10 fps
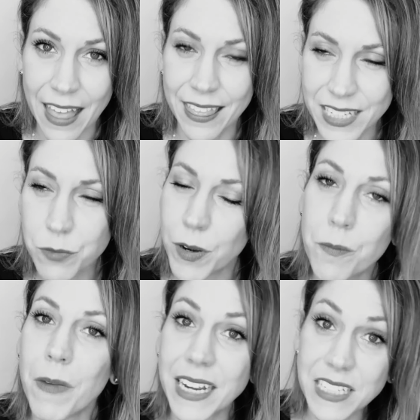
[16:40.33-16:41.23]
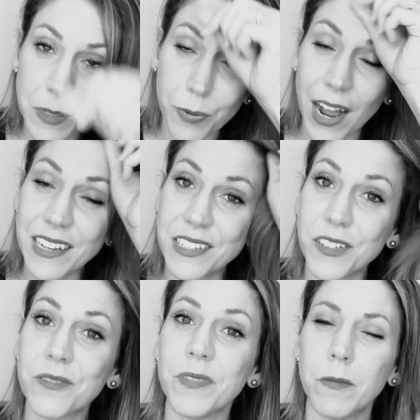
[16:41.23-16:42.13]
This one might surprise
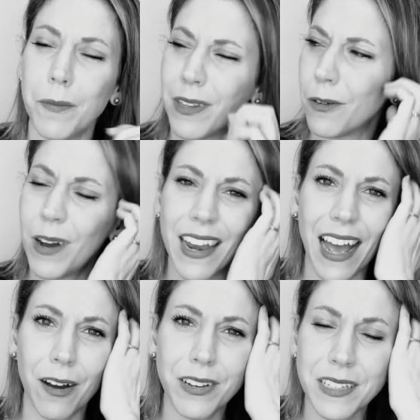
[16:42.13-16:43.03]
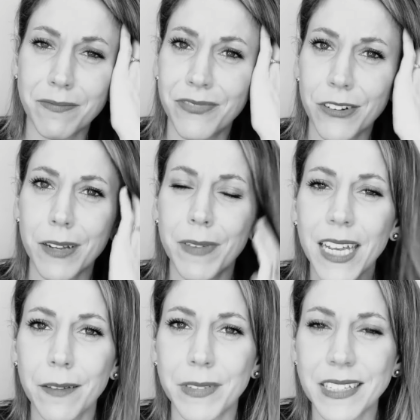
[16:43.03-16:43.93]
you. You might be like, what? How does fearing
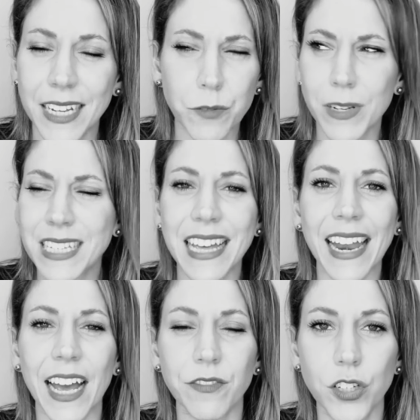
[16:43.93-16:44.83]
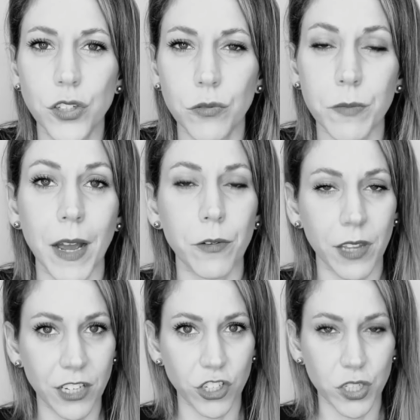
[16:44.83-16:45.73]
making mistakes, what does that have to do with my
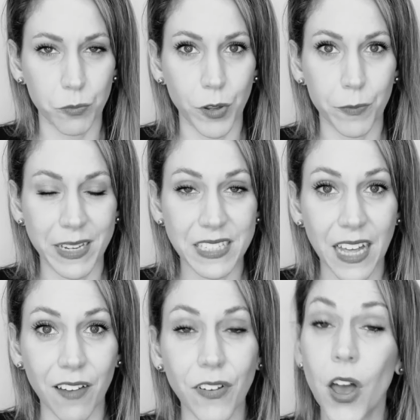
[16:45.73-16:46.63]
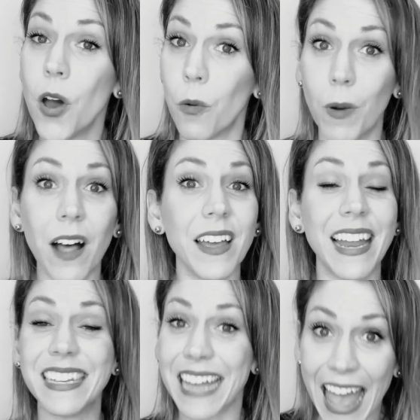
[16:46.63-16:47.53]
relationship with myself? Well, it
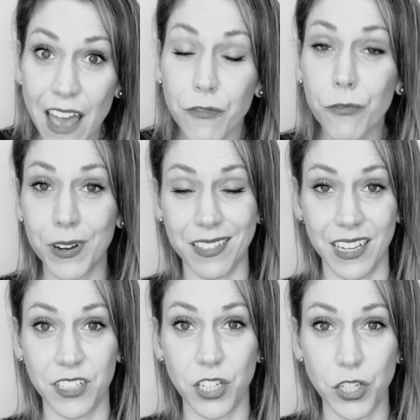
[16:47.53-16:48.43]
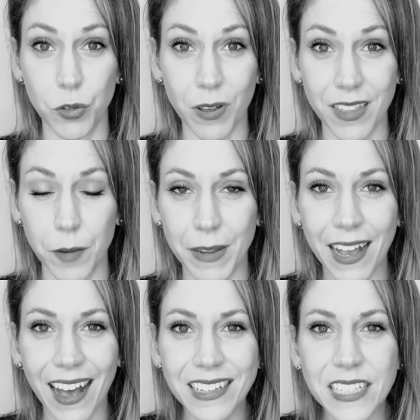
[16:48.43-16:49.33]
has everything to do with it
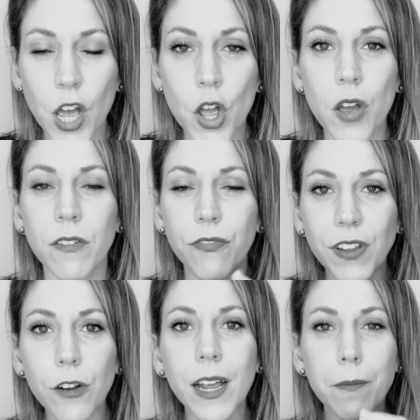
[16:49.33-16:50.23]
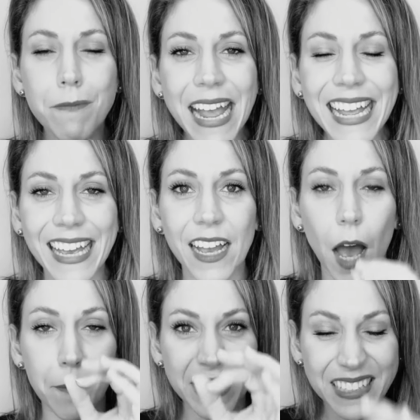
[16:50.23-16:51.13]
because fearing making
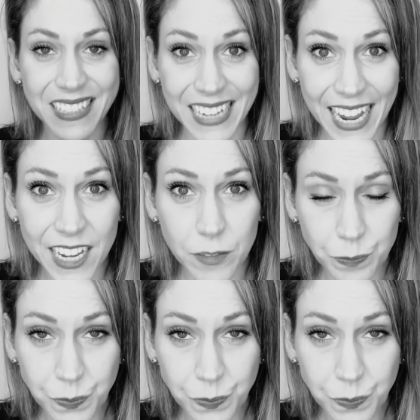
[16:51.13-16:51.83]
a mistake